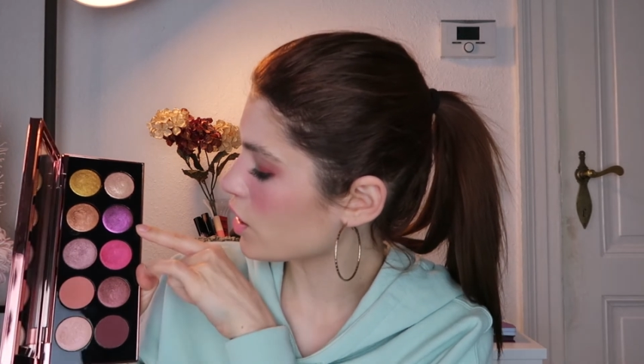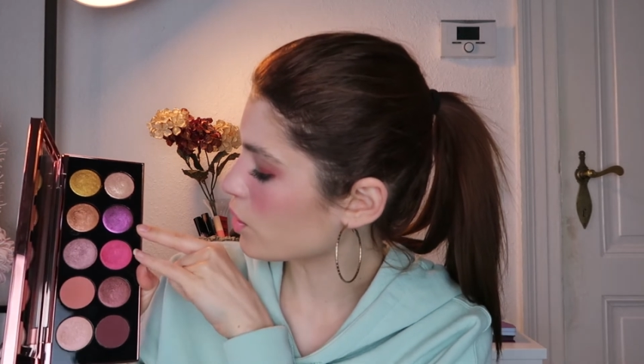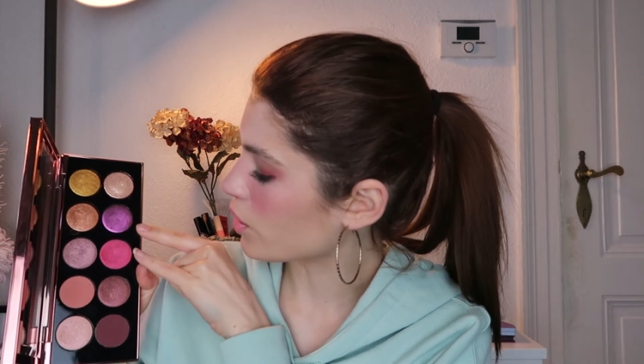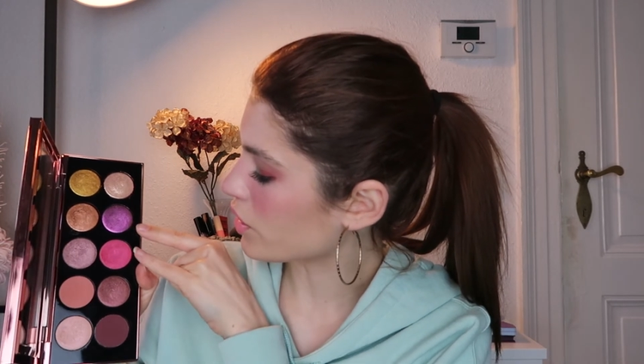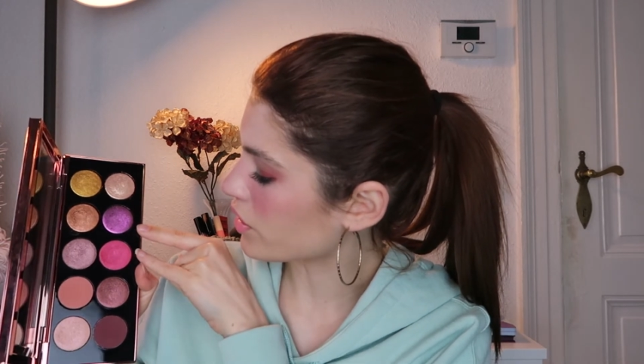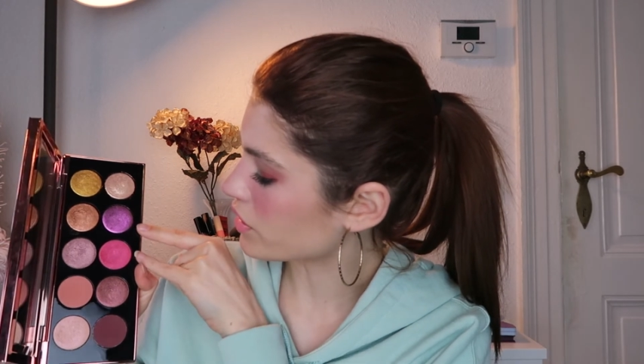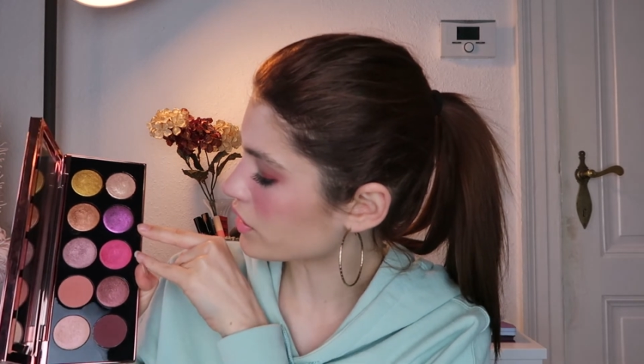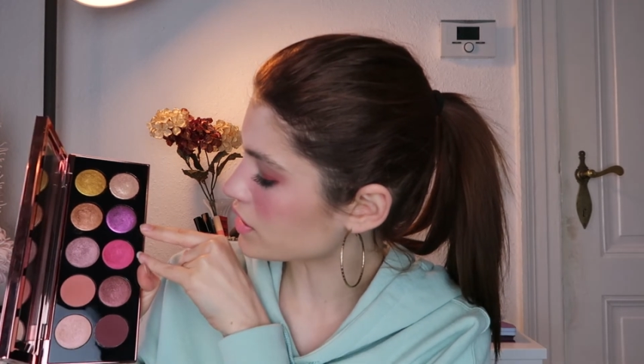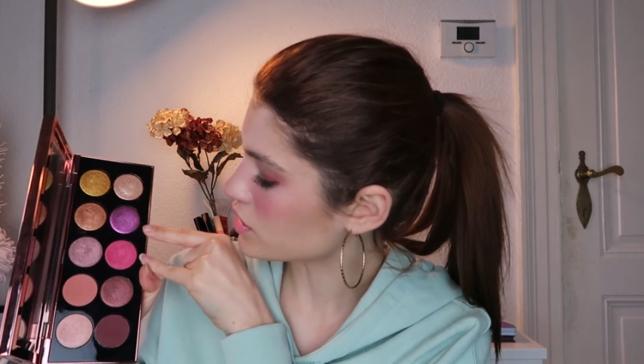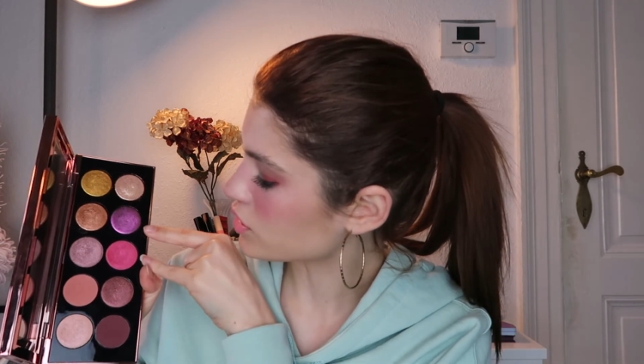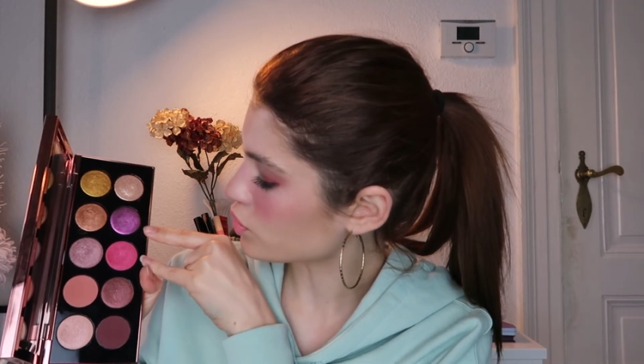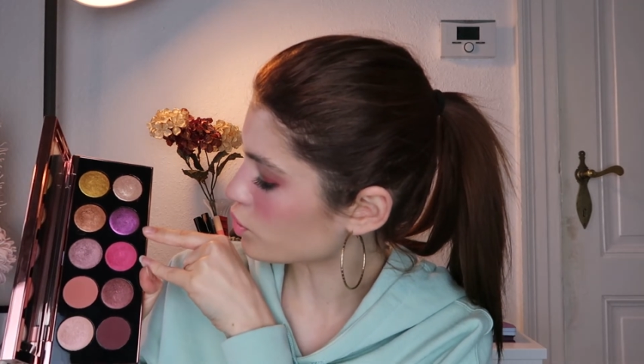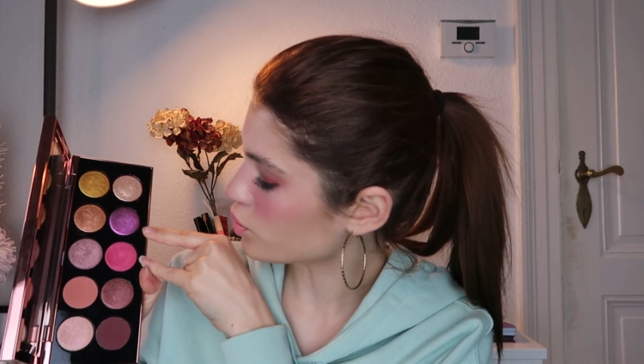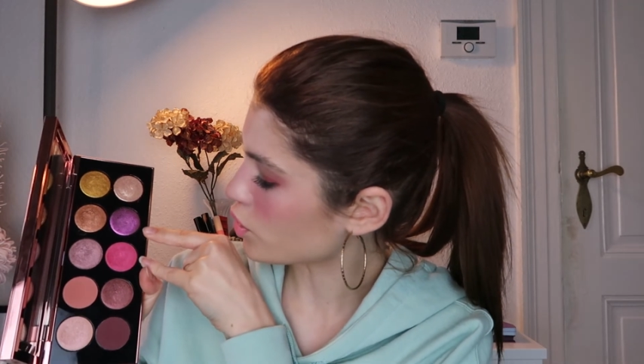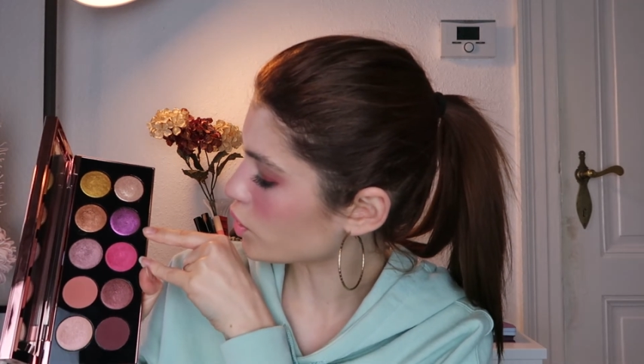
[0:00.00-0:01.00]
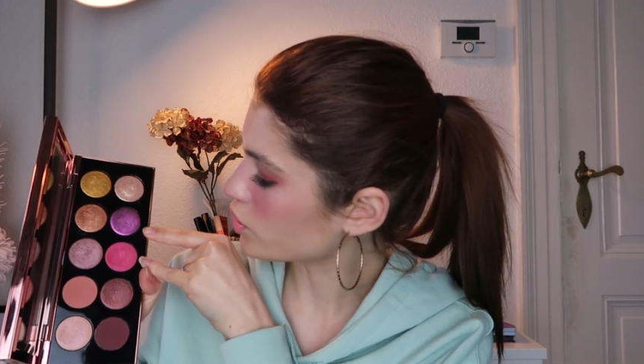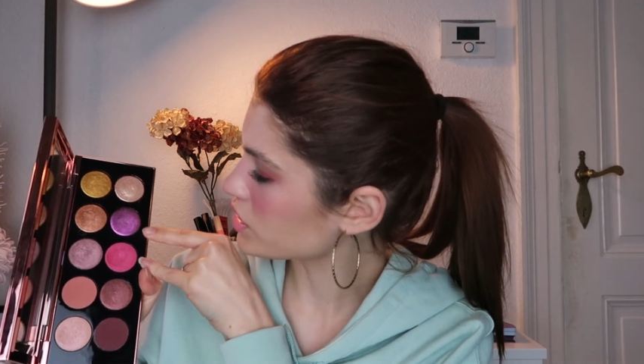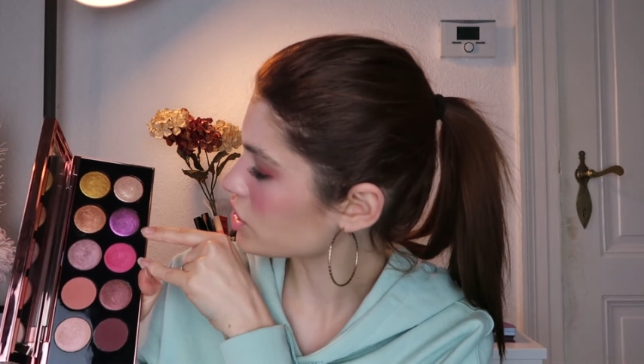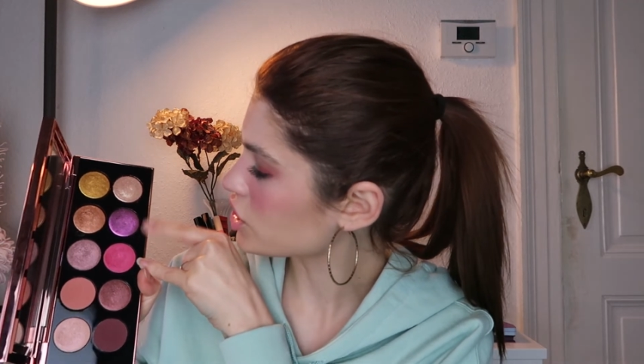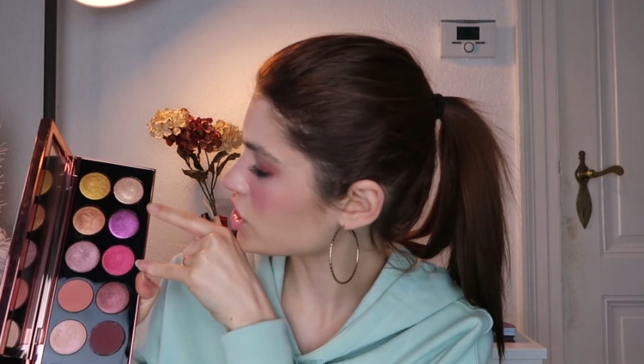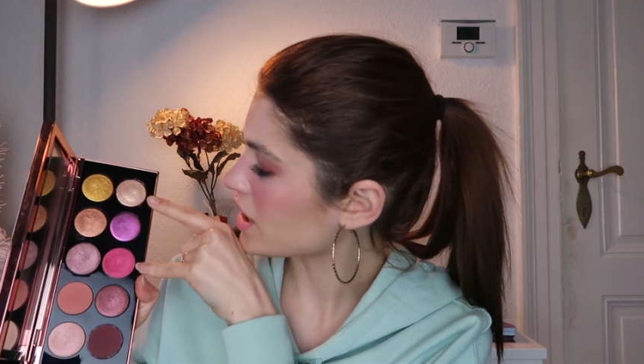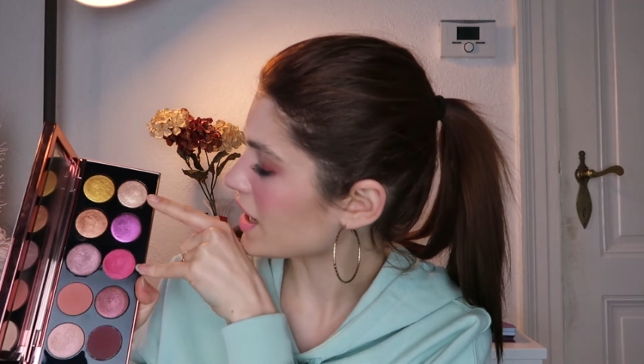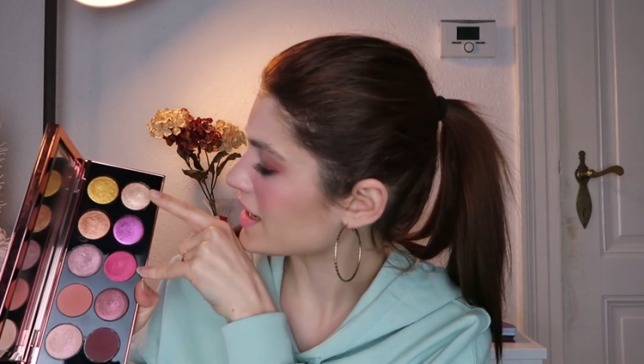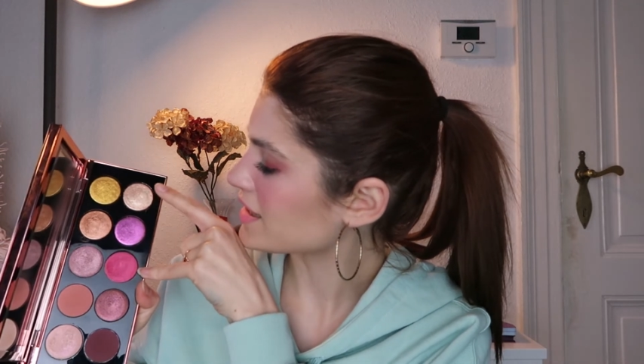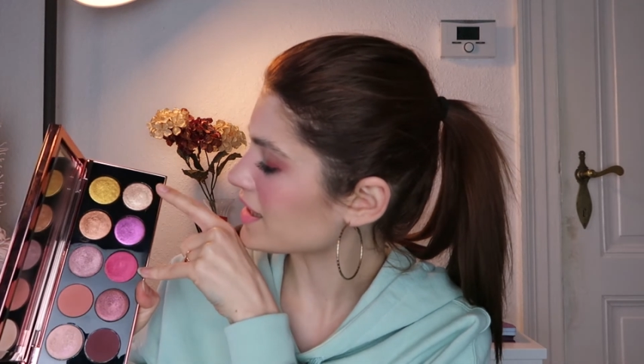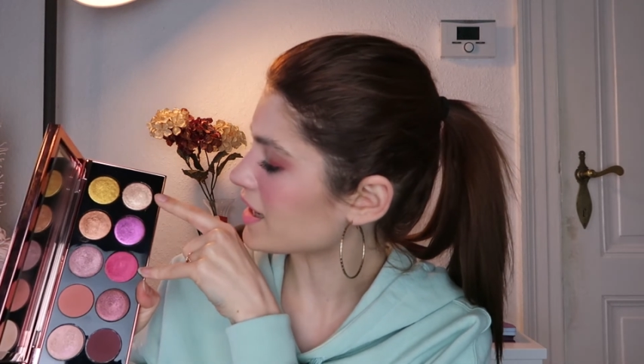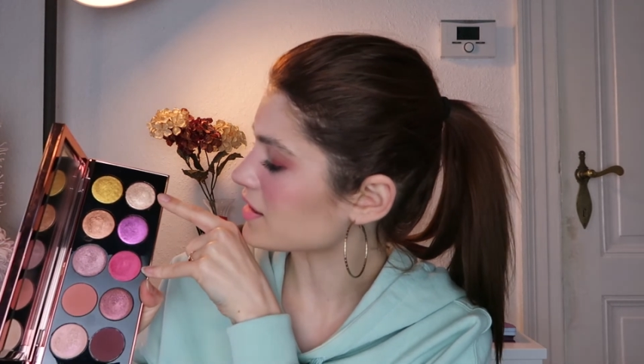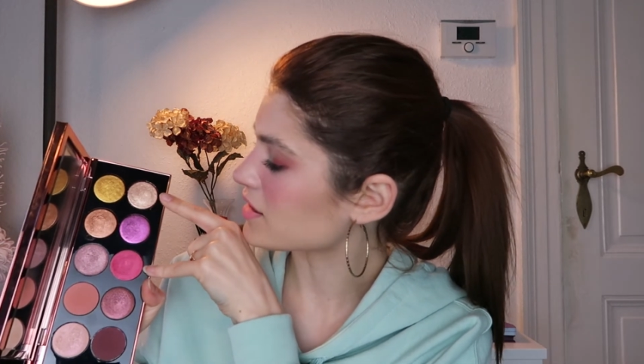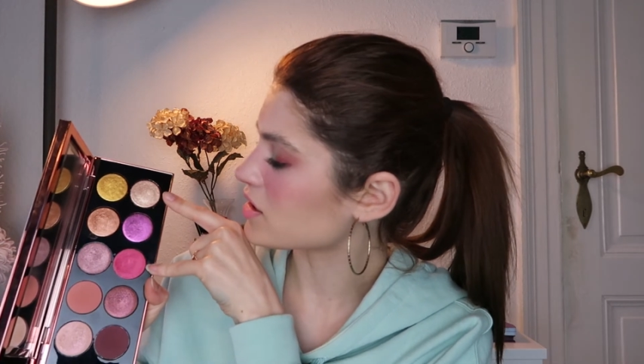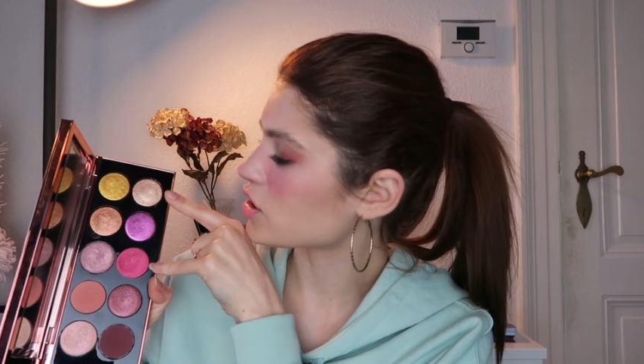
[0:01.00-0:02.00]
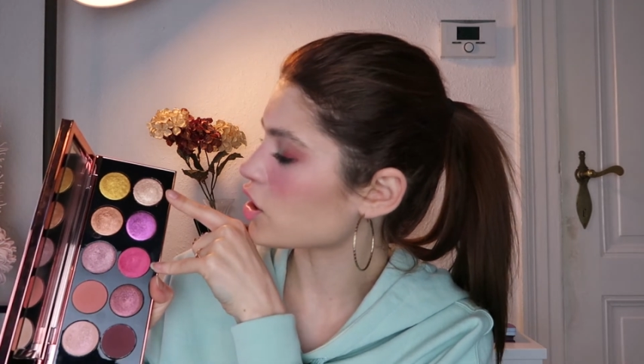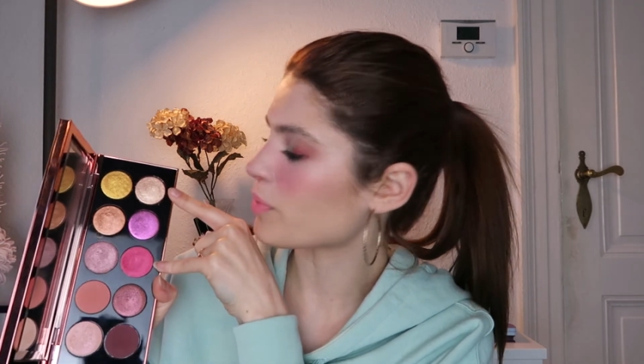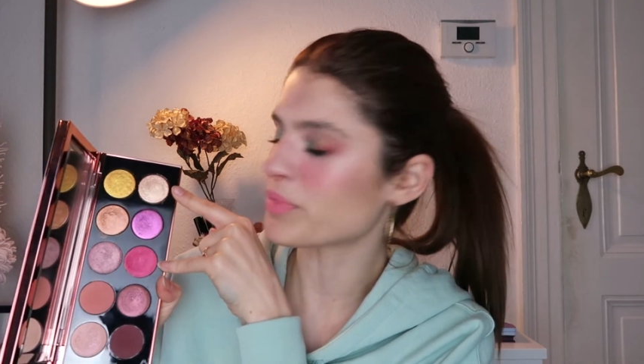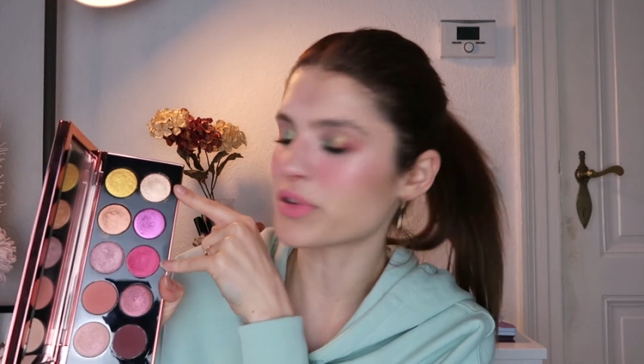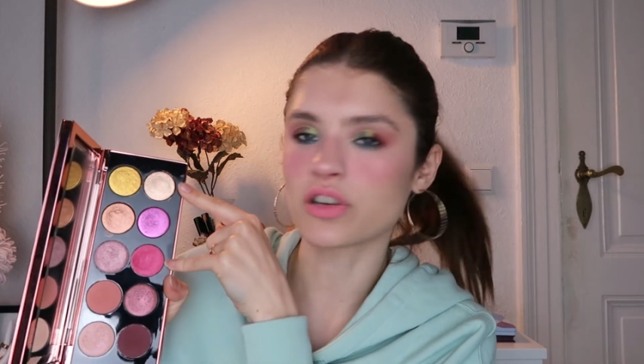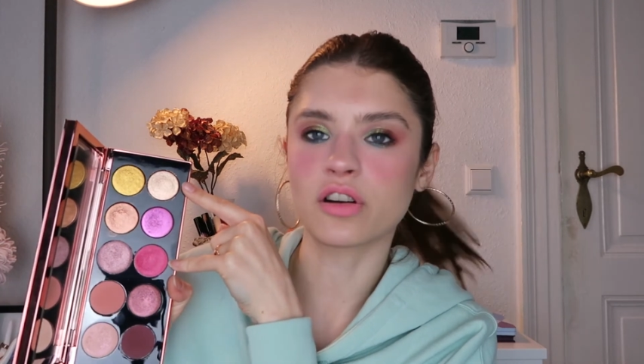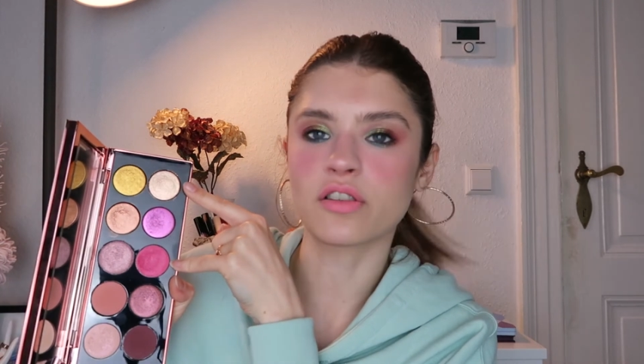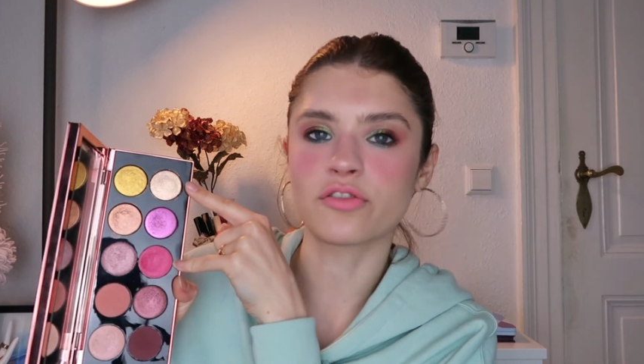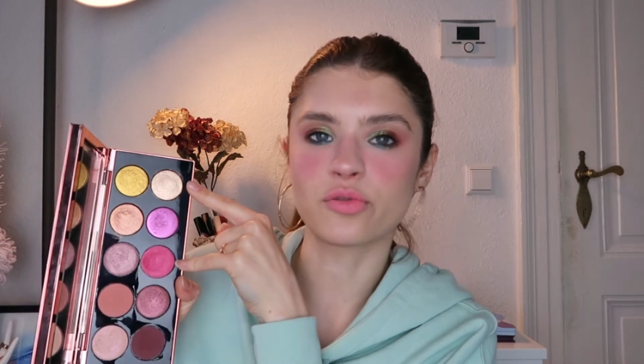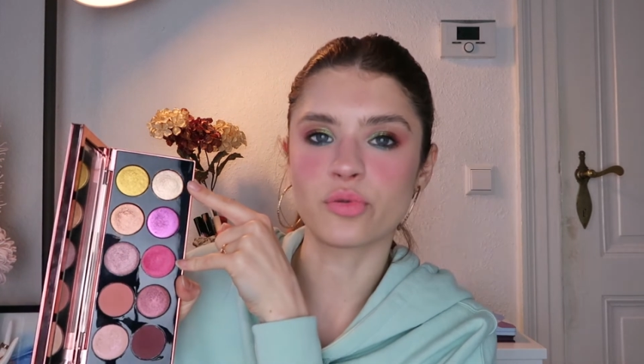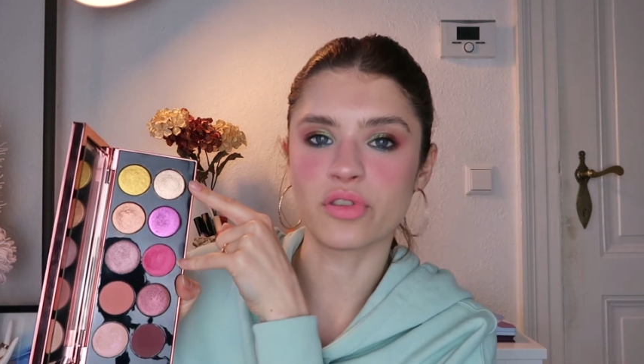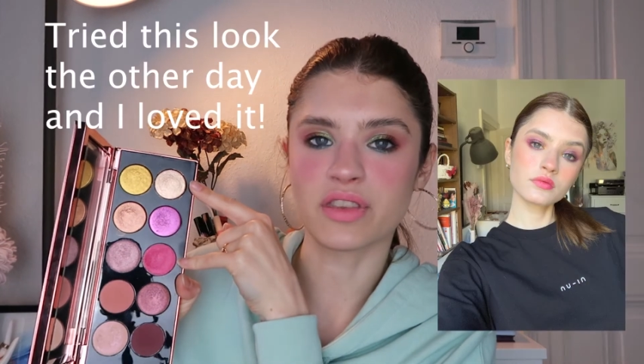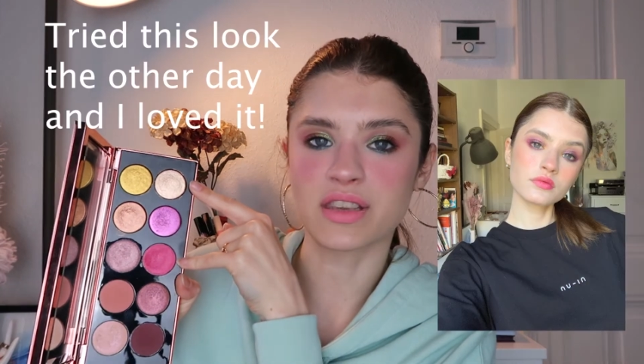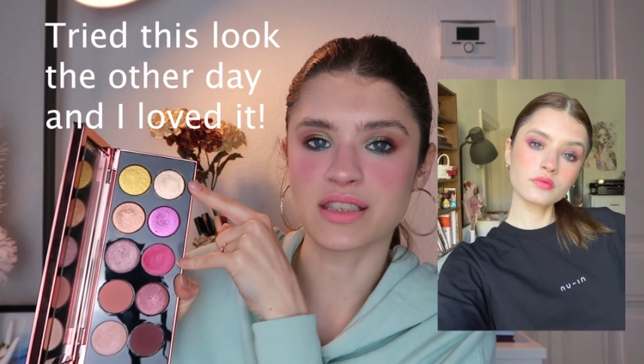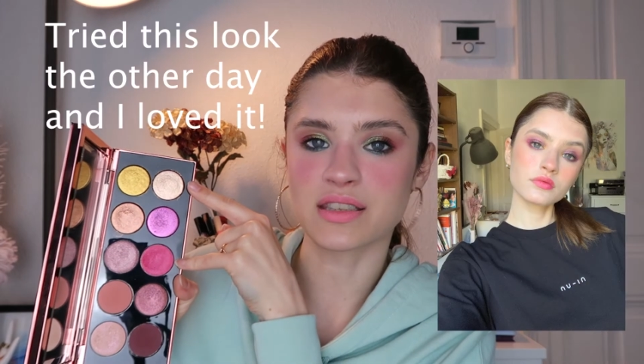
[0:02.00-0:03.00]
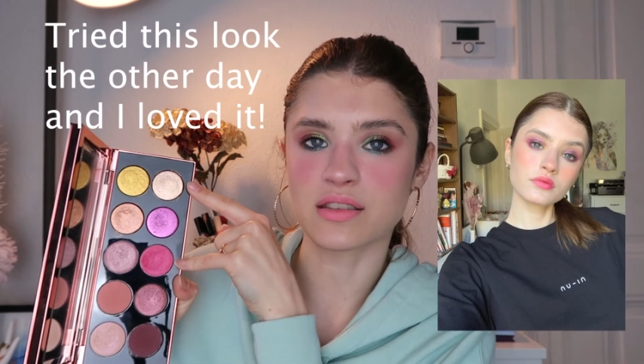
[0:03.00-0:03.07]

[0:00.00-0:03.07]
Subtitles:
with this rosy shade and top it off with this